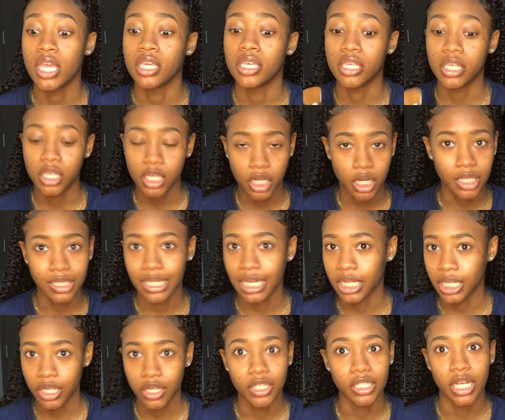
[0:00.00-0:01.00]
years
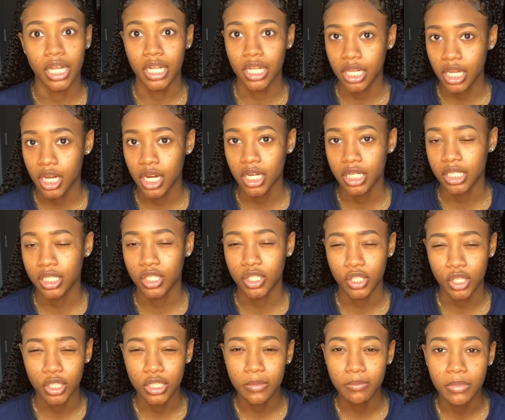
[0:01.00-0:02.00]
and years and years. It's
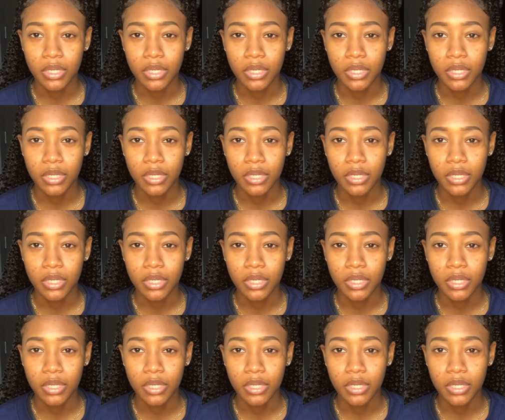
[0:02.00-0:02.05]
just